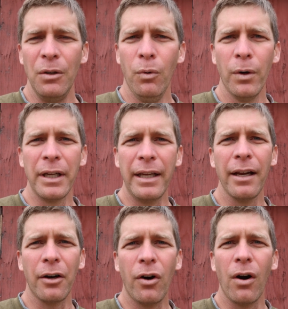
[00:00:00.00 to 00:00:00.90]
wanting to
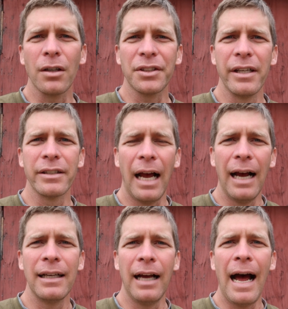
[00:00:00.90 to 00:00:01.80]
get across is
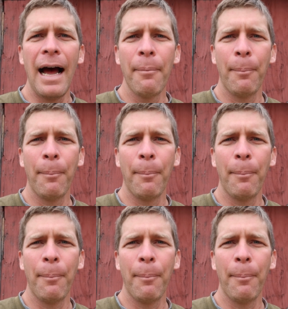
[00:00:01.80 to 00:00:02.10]
I, I